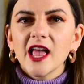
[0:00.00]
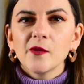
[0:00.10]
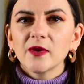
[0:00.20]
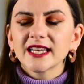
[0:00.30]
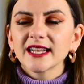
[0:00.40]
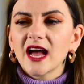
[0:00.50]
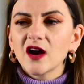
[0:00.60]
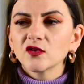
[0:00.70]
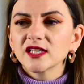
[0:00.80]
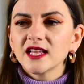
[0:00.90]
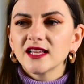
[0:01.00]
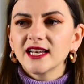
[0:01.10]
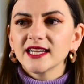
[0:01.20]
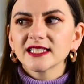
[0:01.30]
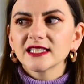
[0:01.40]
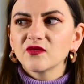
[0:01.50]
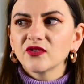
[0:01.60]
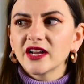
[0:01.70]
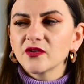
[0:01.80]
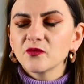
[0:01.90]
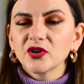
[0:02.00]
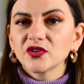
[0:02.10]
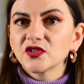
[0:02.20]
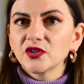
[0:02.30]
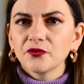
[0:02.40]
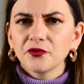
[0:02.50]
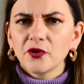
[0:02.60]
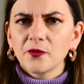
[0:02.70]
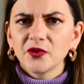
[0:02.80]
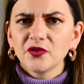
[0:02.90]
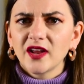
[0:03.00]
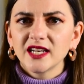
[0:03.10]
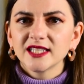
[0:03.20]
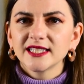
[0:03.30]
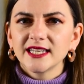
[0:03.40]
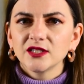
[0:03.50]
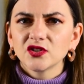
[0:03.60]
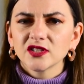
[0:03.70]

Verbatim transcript: in my little house and then like some random person from the United States